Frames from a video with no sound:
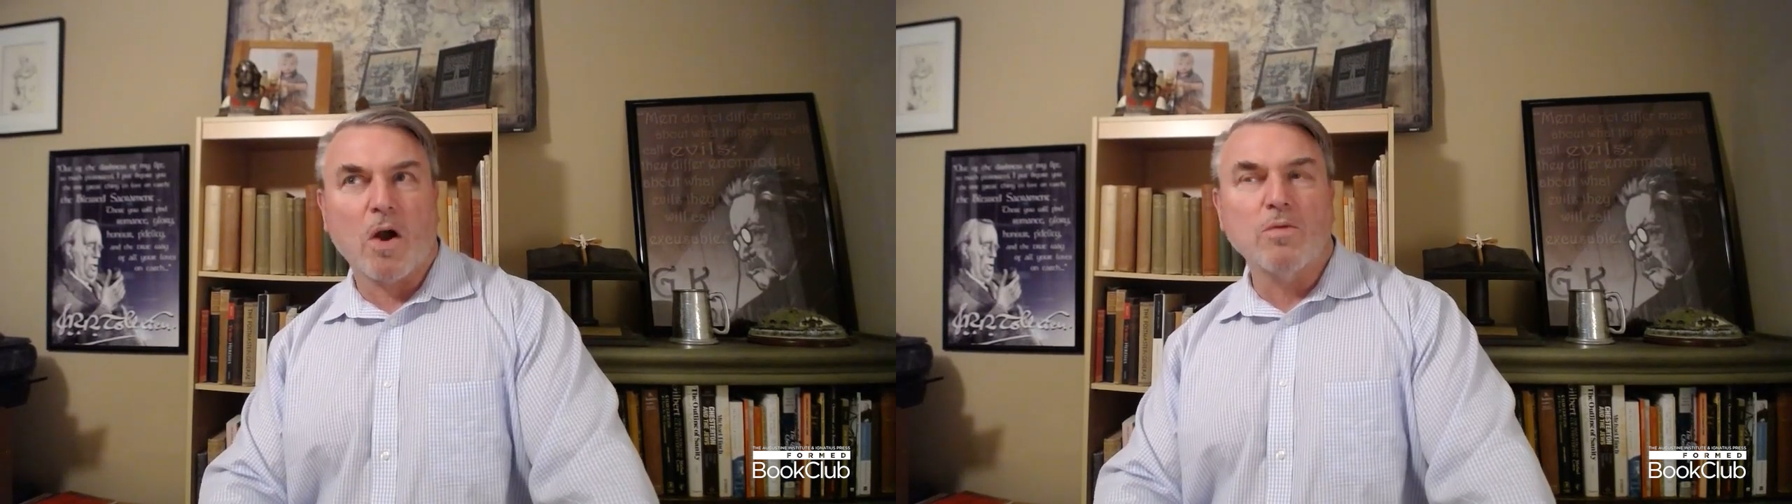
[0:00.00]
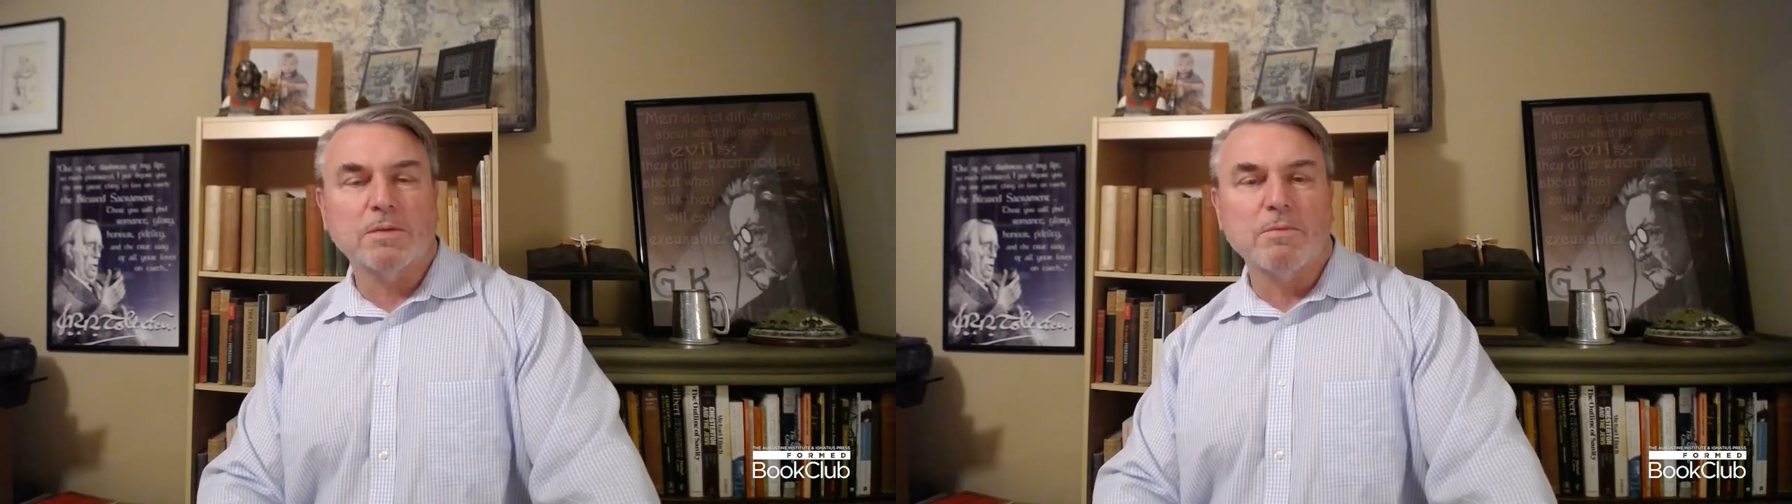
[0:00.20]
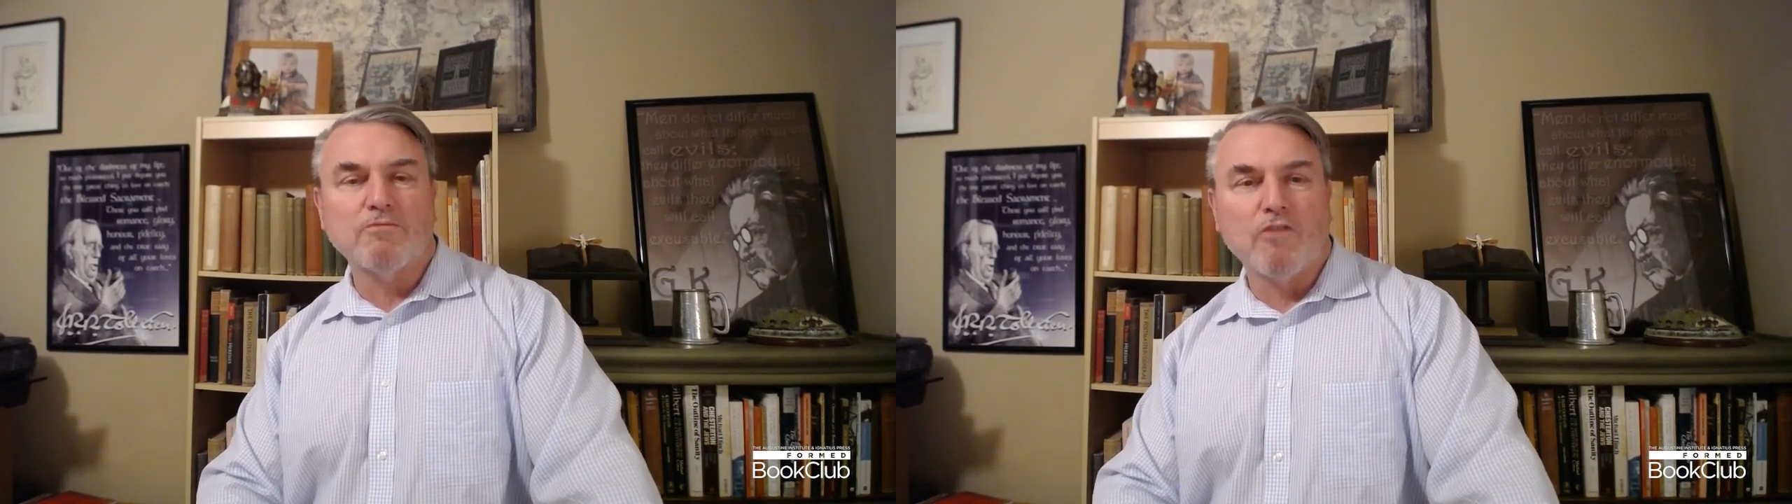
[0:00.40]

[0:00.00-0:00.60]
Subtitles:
ultimate